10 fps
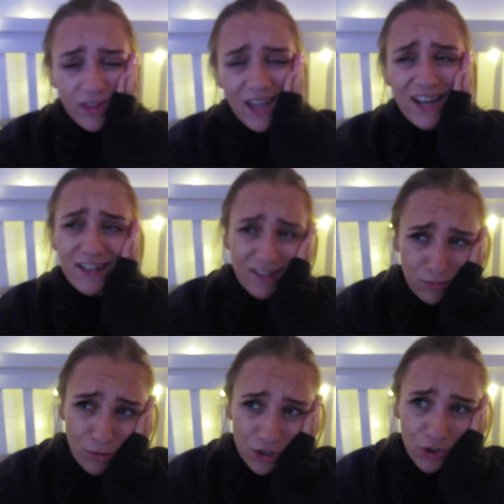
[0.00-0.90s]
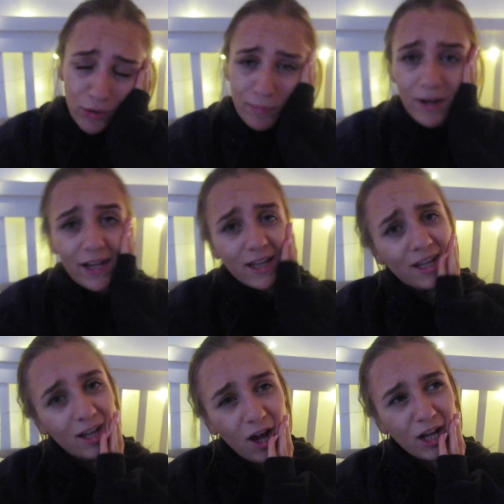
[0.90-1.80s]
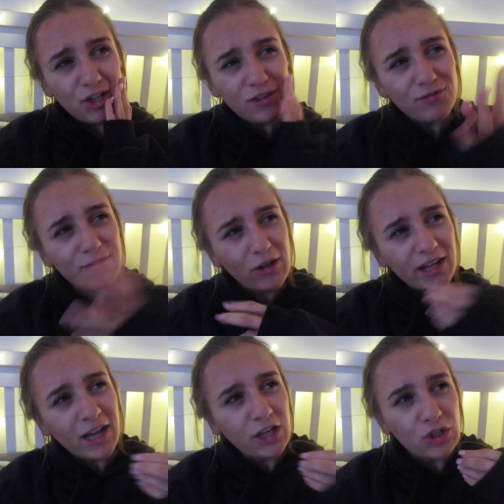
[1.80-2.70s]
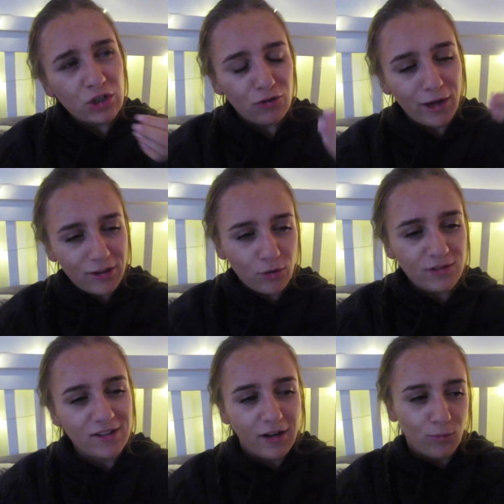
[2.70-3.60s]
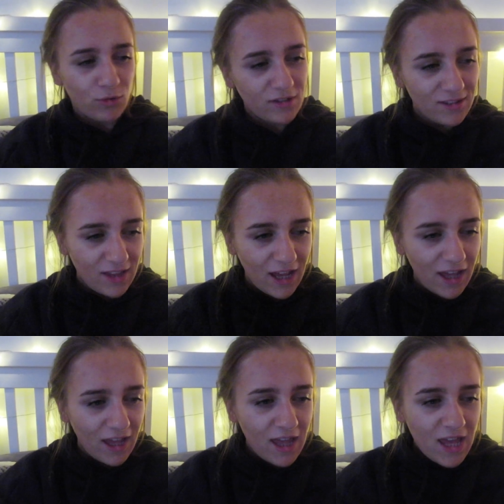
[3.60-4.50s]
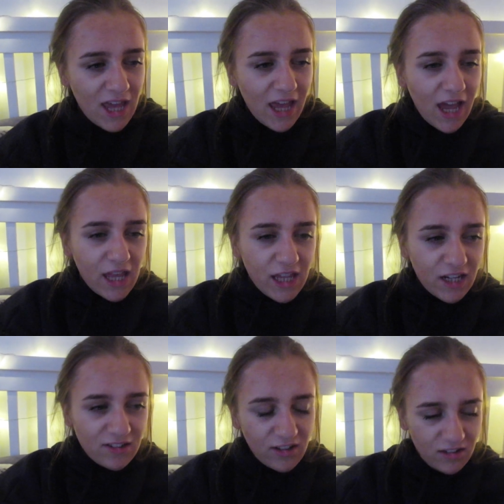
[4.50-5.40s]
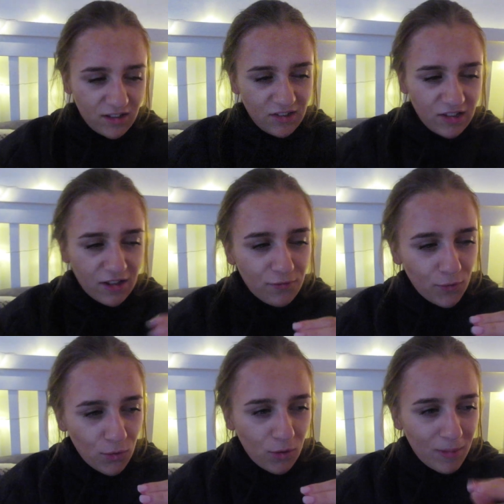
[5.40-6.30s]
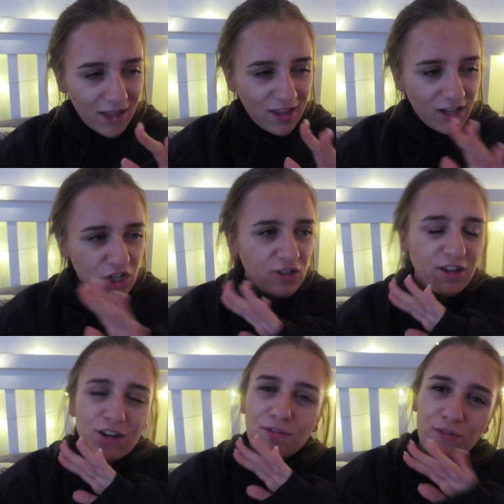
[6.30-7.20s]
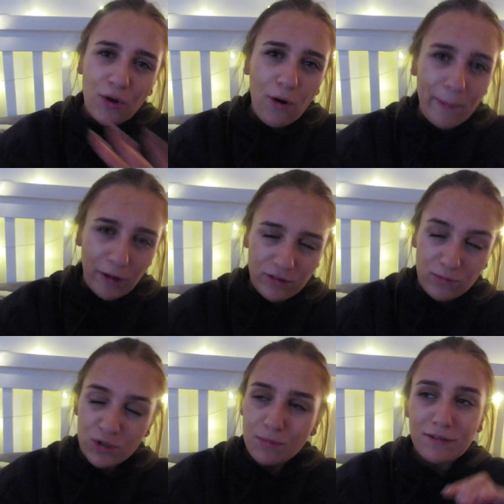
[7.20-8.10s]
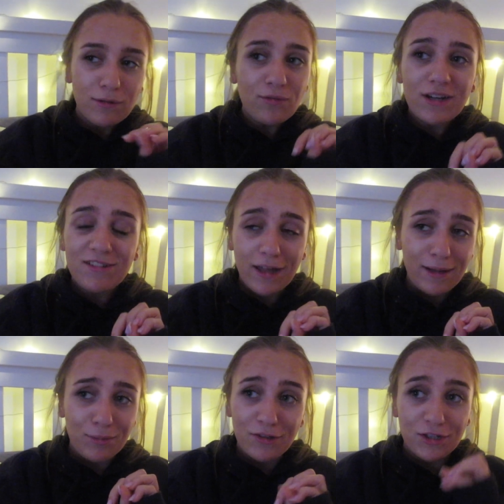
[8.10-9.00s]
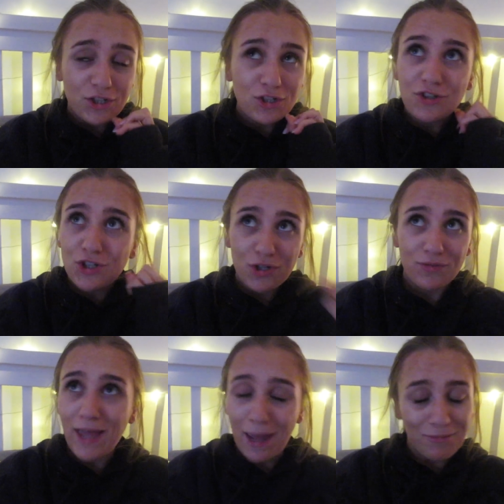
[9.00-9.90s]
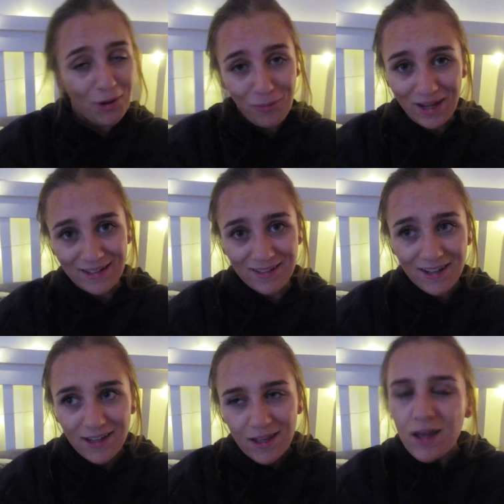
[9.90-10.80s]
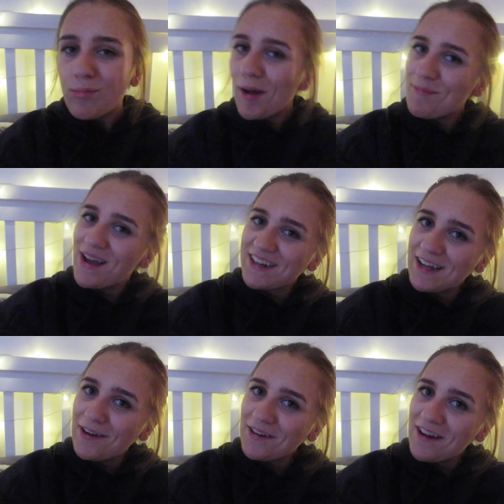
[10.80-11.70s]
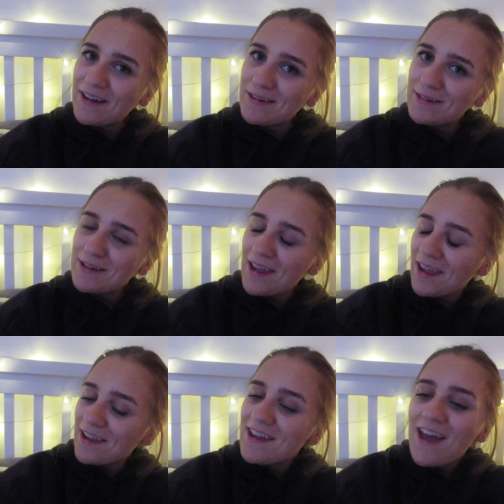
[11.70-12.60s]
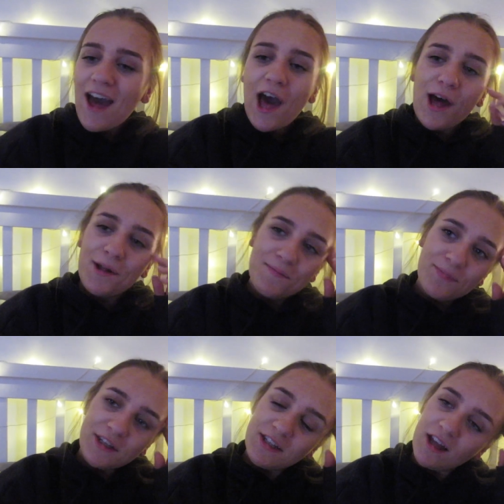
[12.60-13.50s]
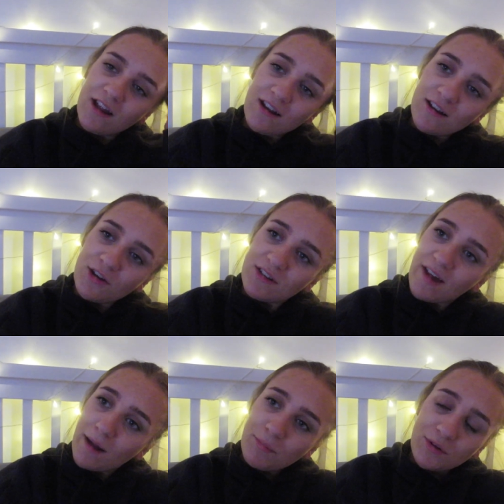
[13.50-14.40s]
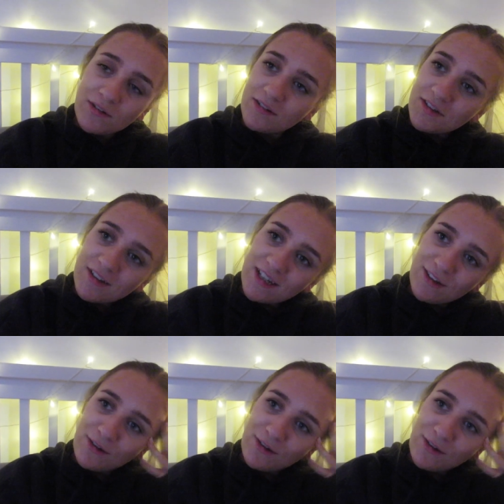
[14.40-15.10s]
and I did want to do it but like I just felt like I couldn't create the content I wanted there and then I started sixth form and then I just kind of forgot about it which makes me really sad because I just should have kept going but I'm back now guys hey um, and yeah loads happened in